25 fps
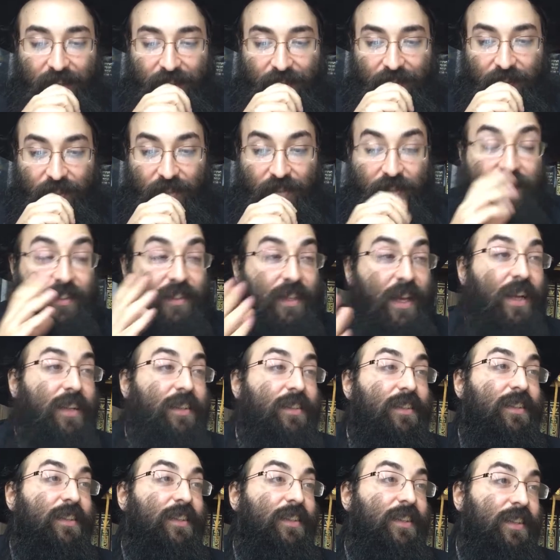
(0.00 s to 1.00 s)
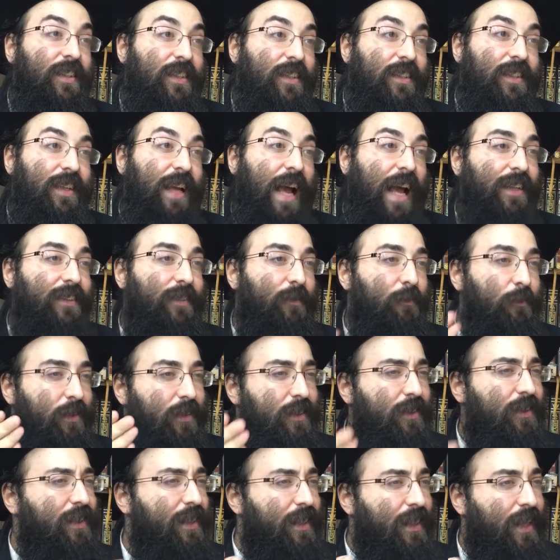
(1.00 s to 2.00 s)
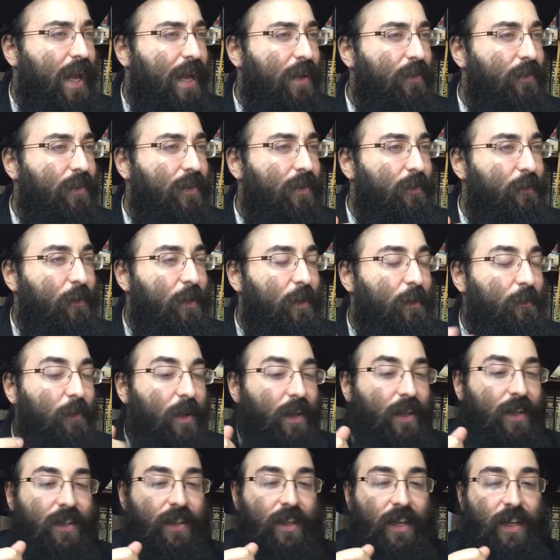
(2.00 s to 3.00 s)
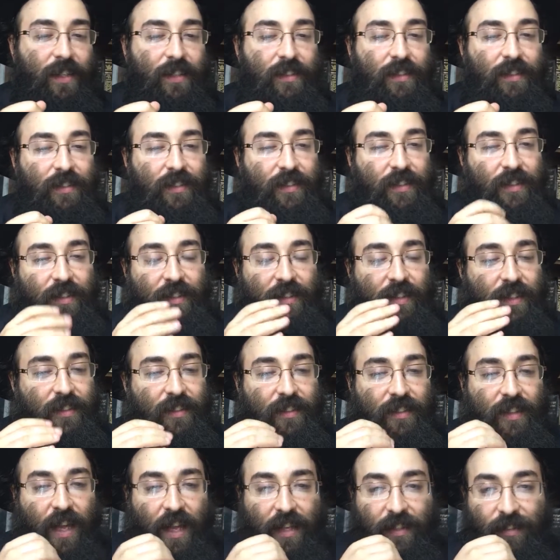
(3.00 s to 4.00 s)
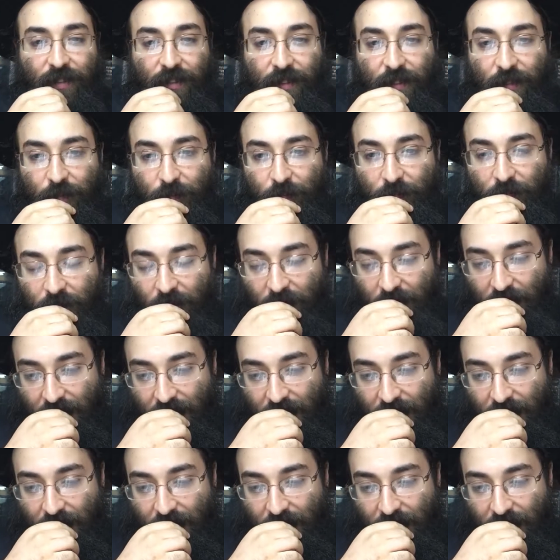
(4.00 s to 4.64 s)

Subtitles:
So he sees the Alter Yid, he asks him, is this the cave of Meir Balanes? He doesn't answer him.